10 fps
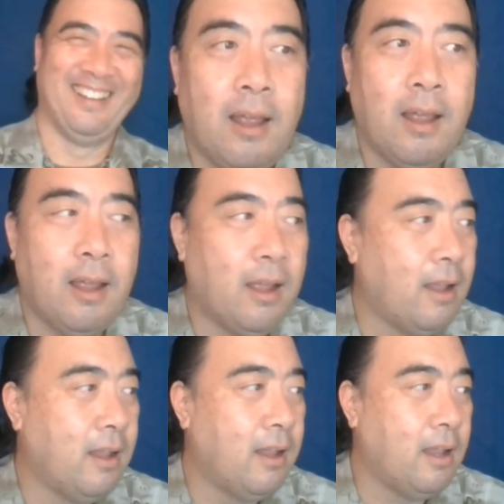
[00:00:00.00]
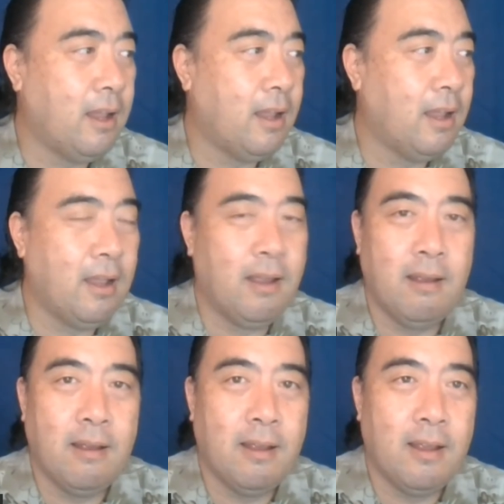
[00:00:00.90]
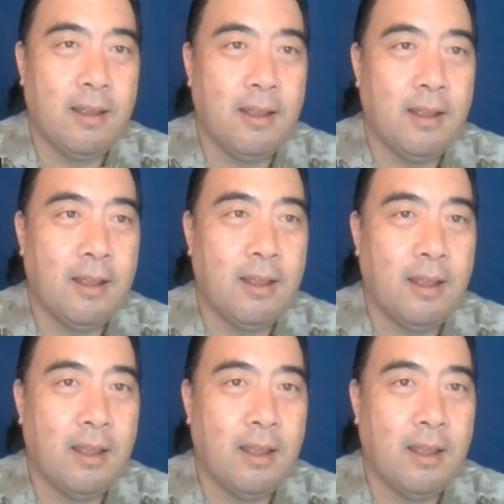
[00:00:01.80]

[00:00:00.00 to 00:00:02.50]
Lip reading: No words are spoken by the person on screen.